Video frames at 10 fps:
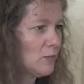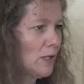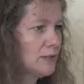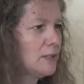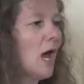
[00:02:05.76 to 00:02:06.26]

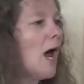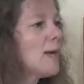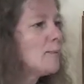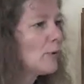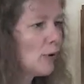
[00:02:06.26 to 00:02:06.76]
Swanson.
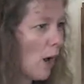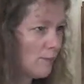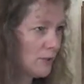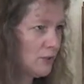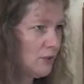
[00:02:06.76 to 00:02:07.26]
I
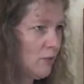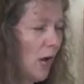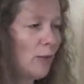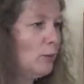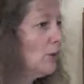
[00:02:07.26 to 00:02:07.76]
promise you
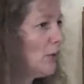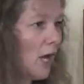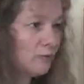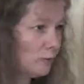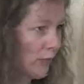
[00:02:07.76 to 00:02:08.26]
I will
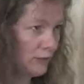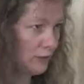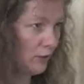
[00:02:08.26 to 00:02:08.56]
not rent to